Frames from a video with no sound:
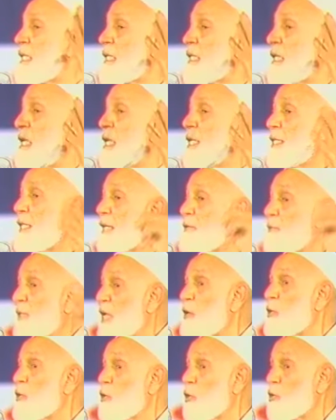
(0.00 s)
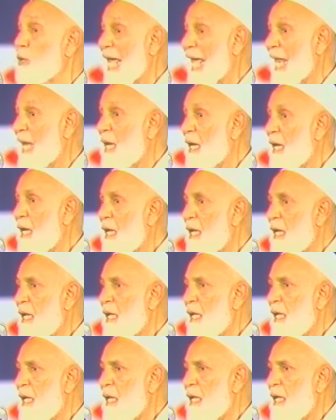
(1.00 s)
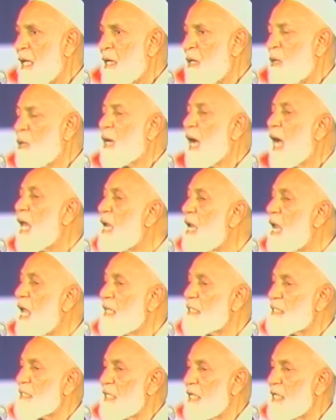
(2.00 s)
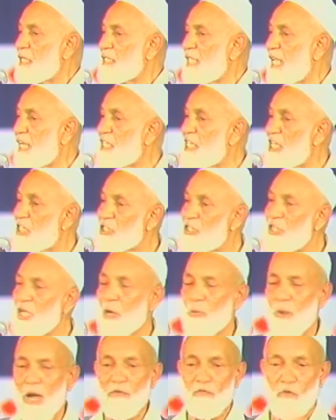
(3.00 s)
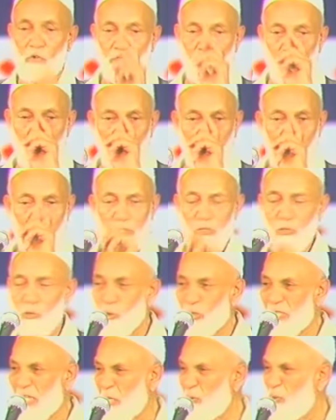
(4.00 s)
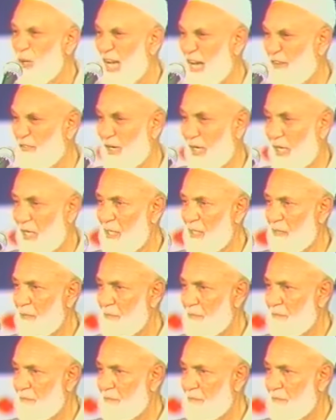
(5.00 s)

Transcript: it? That they're going to go to hell? Look, Allah says that this dear wife of yours, you say you love her.